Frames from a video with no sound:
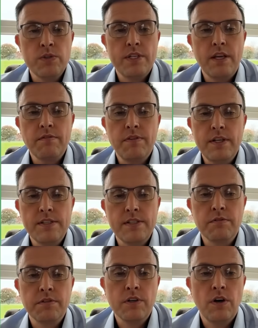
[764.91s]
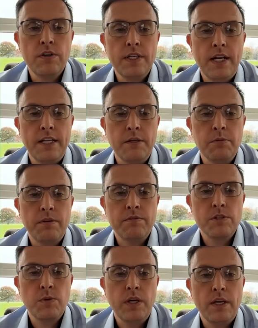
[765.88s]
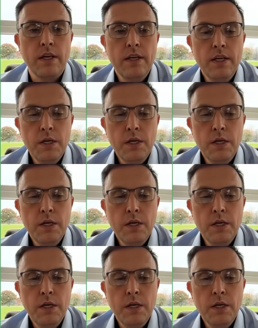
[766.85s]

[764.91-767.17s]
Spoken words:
St. Felician for Gordon Elliott would have a squeak.